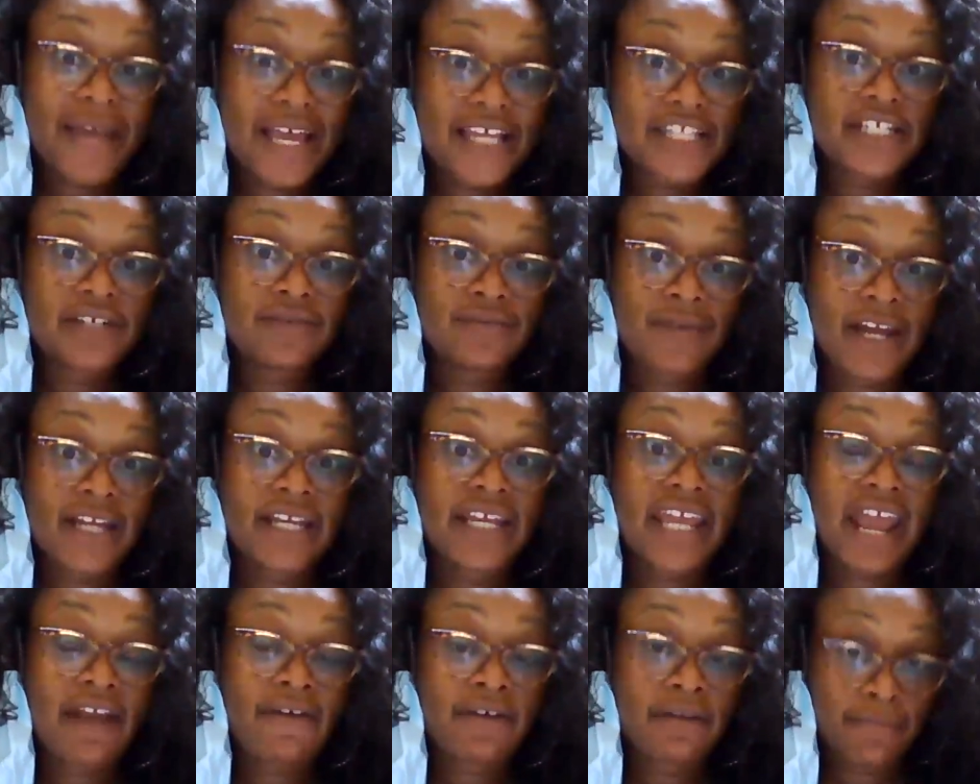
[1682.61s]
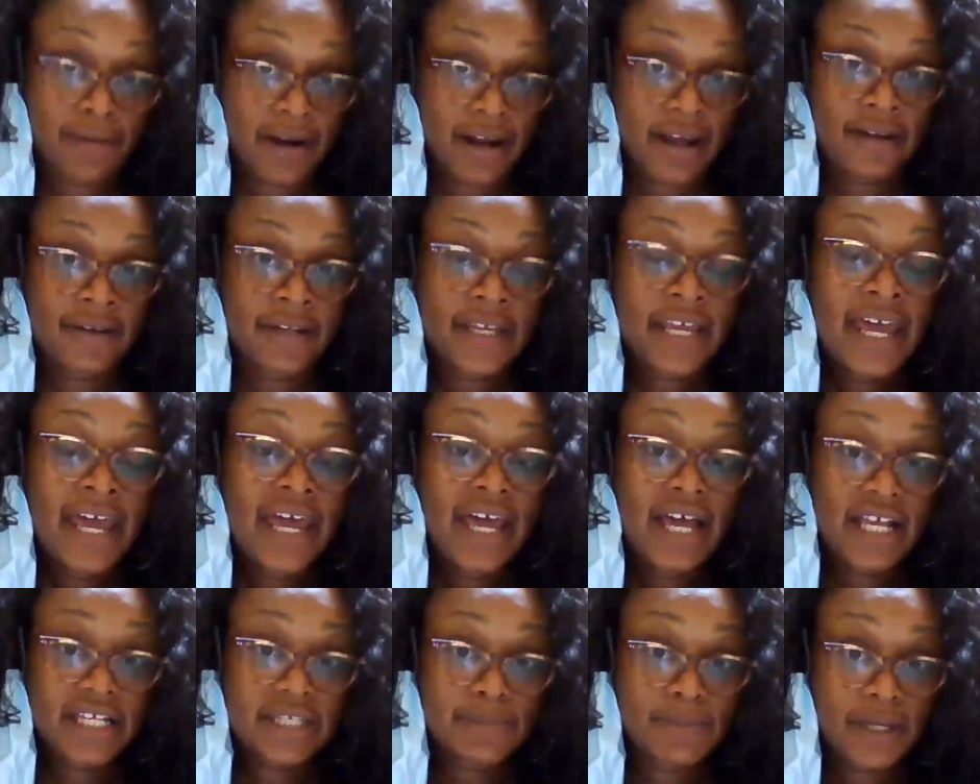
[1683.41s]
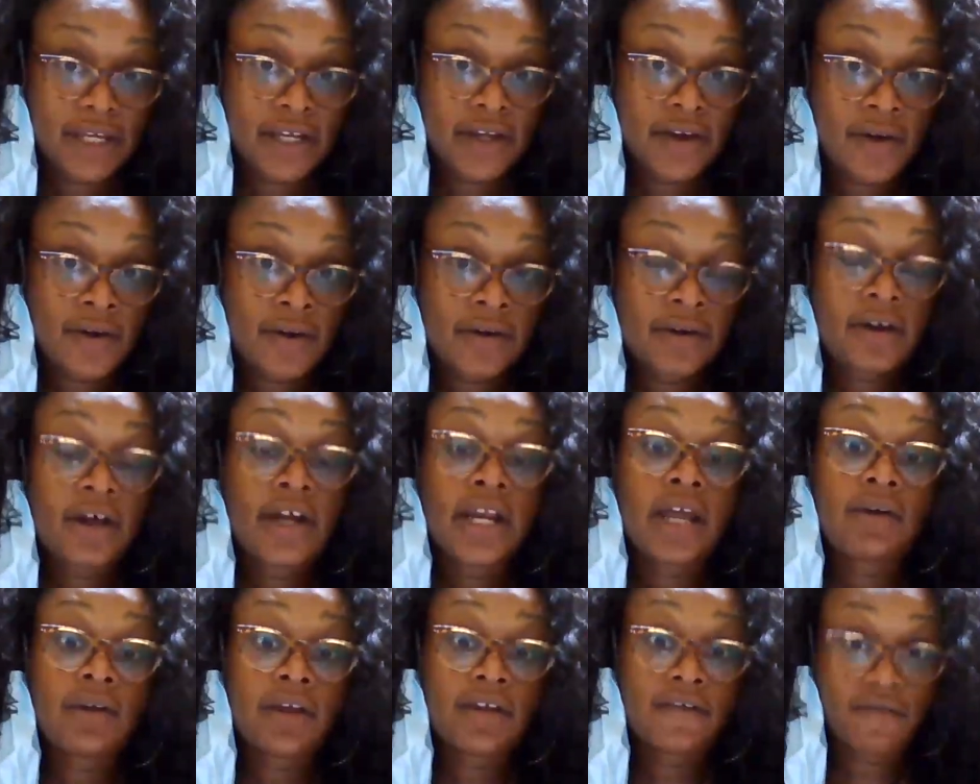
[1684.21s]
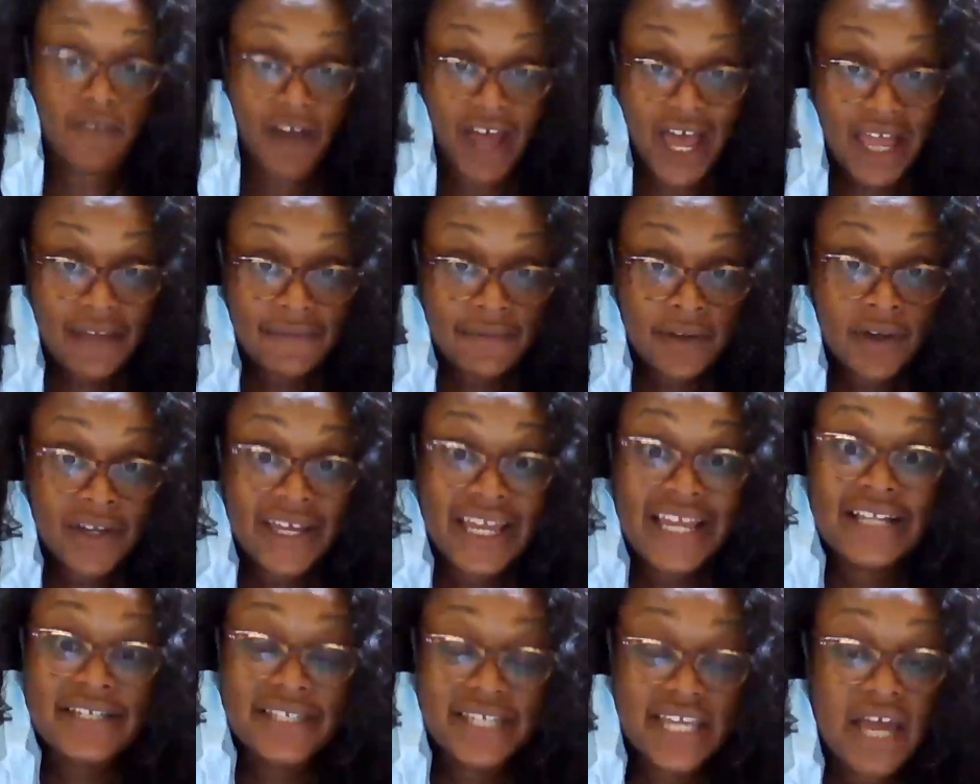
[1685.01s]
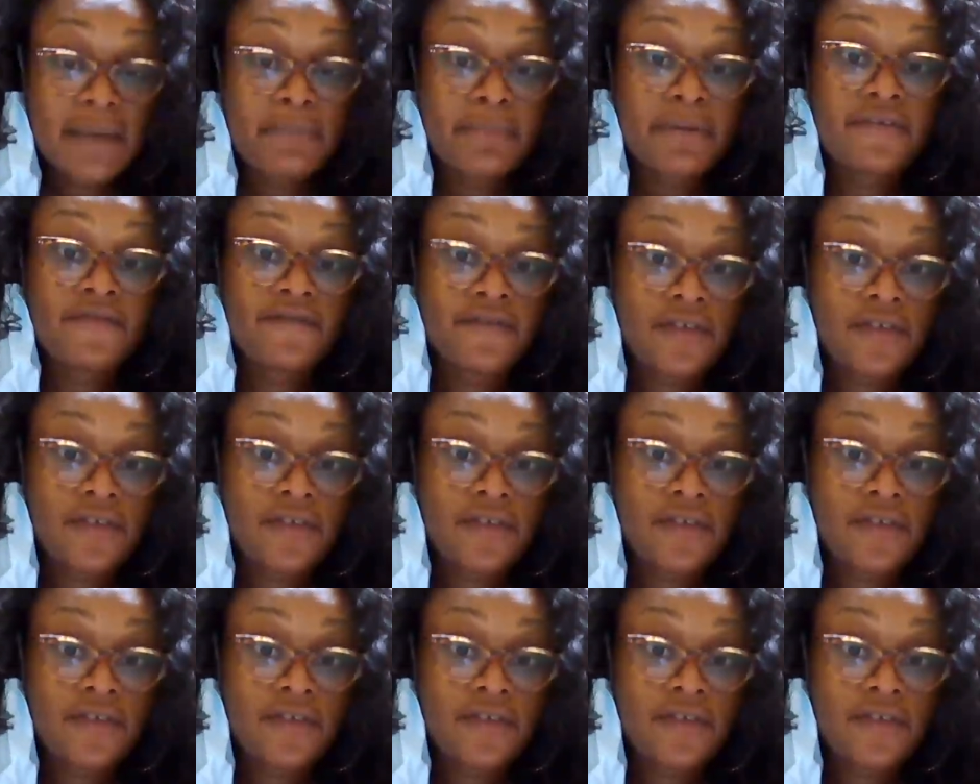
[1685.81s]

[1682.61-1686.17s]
Pastor Rodney Howard-Browne has been going on a revival in Tampa,